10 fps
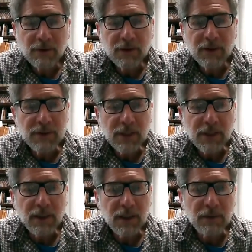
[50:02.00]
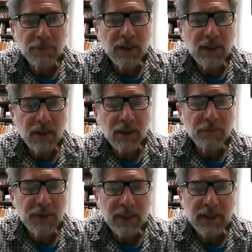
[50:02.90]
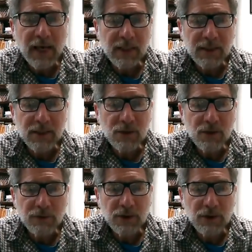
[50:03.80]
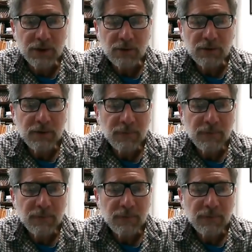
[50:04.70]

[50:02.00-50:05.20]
there was a little bit of that in the story also.